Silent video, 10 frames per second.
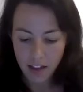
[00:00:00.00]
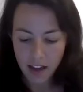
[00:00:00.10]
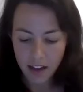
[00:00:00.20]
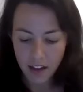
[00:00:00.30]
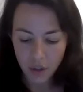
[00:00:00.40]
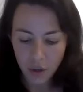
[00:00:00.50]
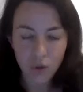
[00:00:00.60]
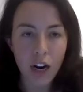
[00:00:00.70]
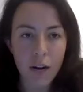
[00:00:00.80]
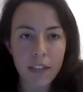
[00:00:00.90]
then, do
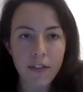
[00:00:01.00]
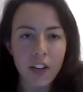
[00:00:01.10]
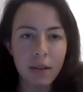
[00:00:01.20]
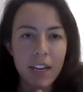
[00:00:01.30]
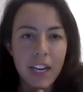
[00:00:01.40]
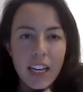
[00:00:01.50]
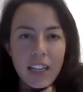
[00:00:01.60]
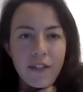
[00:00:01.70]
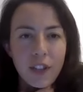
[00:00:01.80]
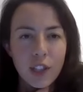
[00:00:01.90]
straps ever come in
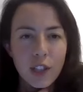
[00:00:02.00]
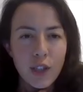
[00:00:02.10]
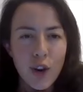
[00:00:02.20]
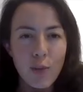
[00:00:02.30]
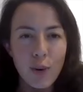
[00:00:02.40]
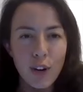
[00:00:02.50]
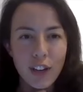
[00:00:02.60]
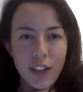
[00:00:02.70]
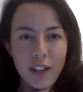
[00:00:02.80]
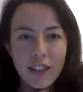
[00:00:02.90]
handy for
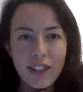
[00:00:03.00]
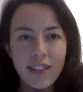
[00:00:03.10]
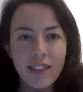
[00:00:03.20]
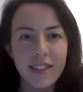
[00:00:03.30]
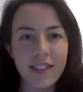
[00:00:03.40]
snowboarders?